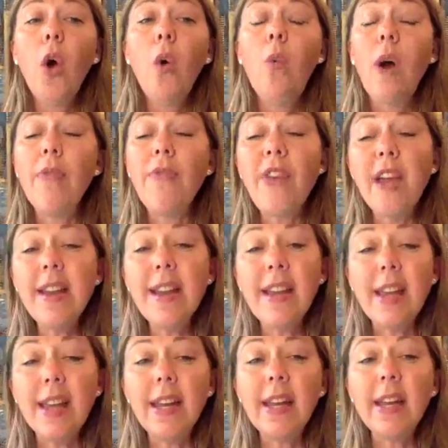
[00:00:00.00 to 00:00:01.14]
what they
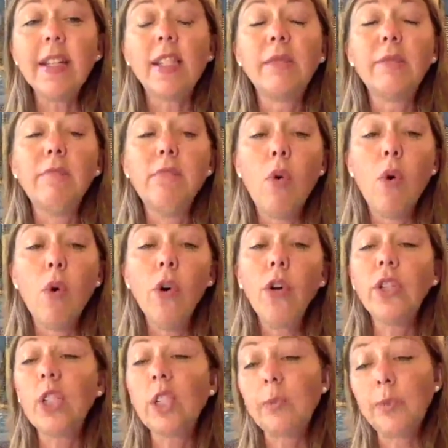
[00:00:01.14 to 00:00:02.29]
need is more
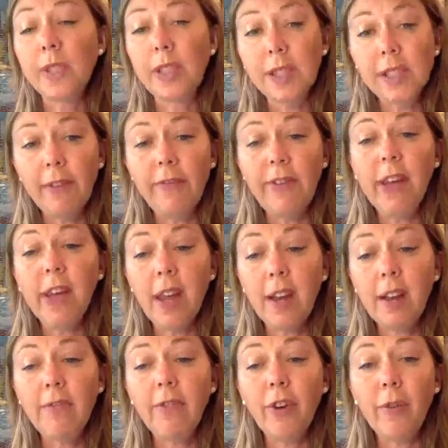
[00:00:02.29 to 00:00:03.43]
specific
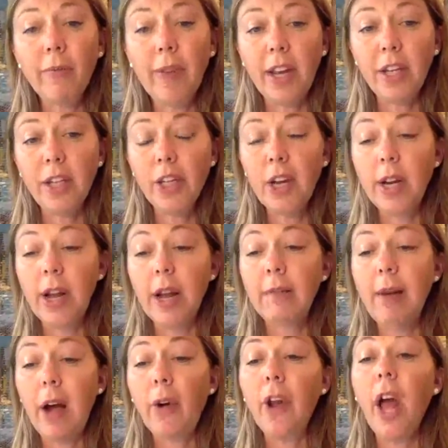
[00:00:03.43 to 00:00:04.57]
information
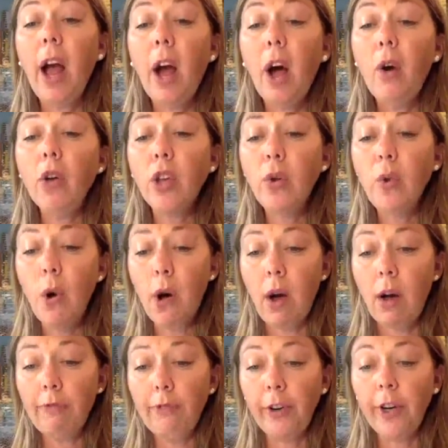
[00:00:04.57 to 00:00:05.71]
about how you
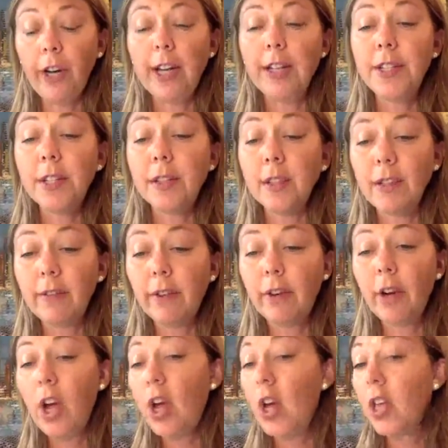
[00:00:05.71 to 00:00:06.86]
offer and deliver
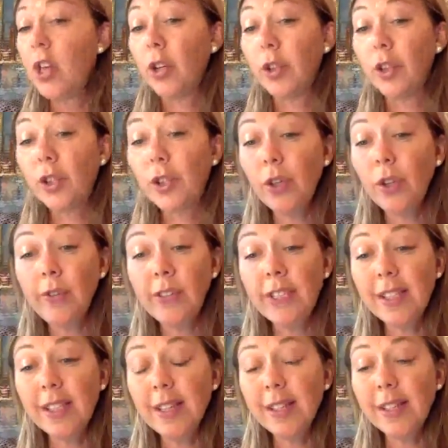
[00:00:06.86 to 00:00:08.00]
your
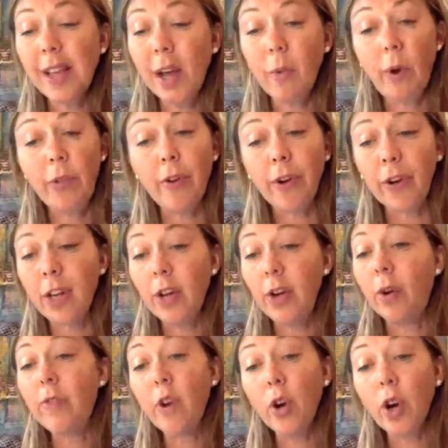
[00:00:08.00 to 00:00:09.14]
services, whether,
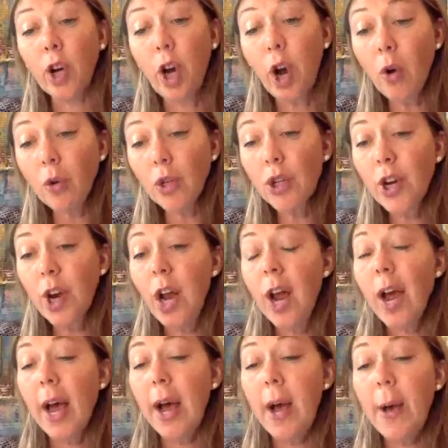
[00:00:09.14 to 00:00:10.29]
if you're a coach,
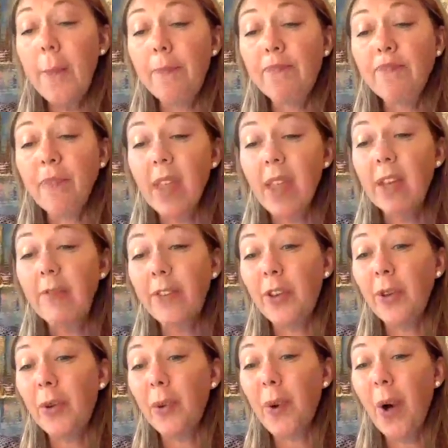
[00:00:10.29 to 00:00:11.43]
if
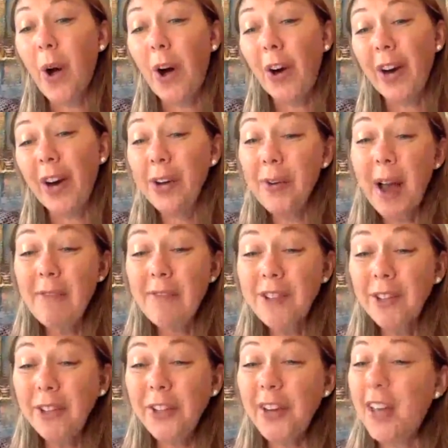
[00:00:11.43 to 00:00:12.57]
you are a
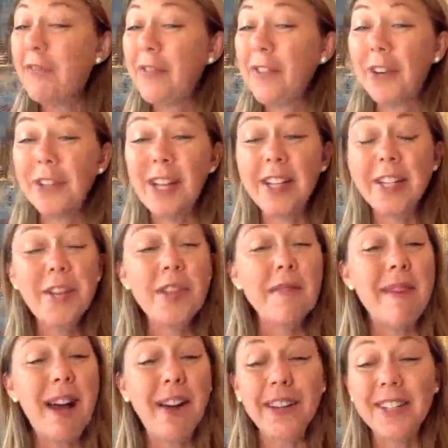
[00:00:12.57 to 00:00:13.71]
crafter, if you're teaching
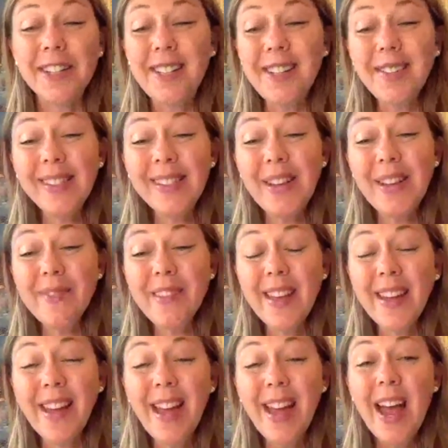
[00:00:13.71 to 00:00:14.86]
them how to do something,